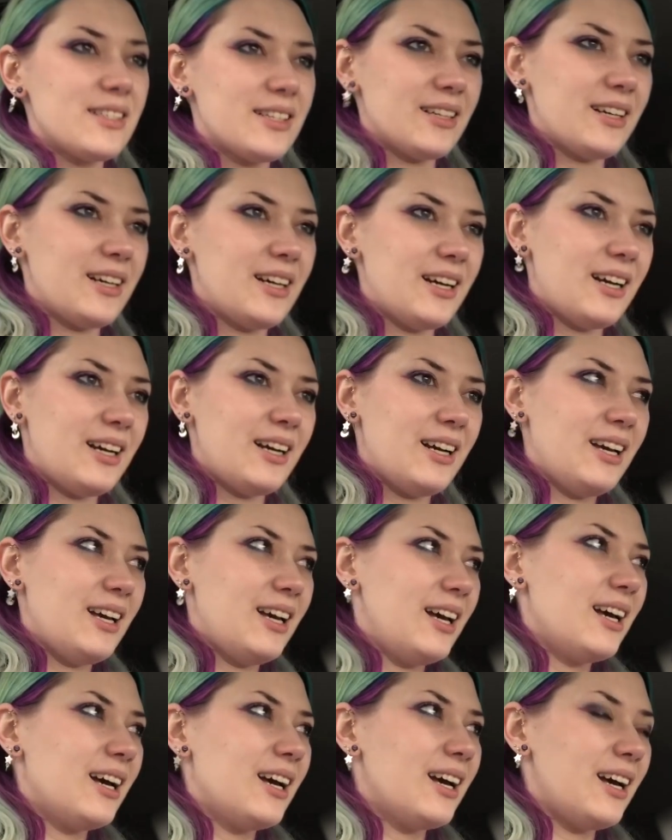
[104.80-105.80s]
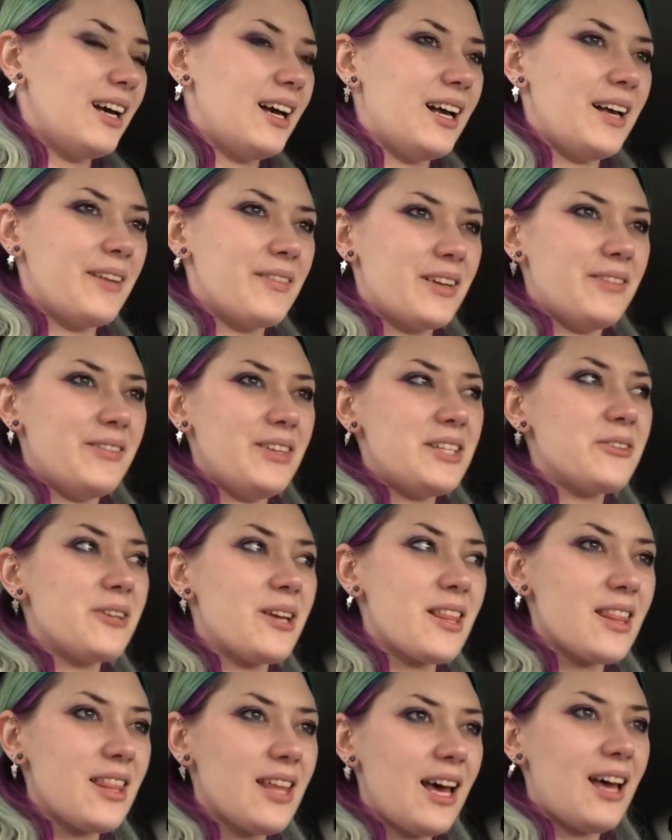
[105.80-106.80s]
So I'm going to be
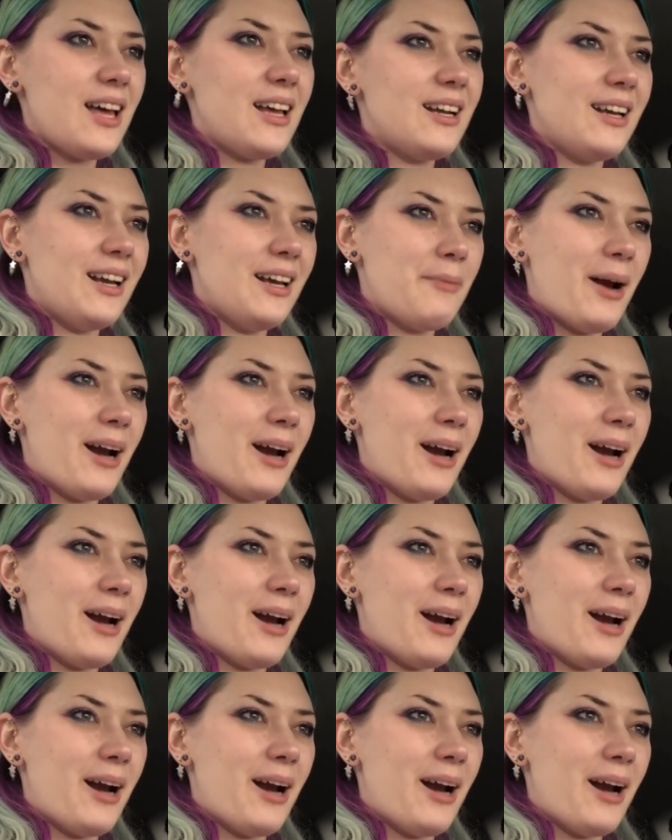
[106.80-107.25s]
doing that.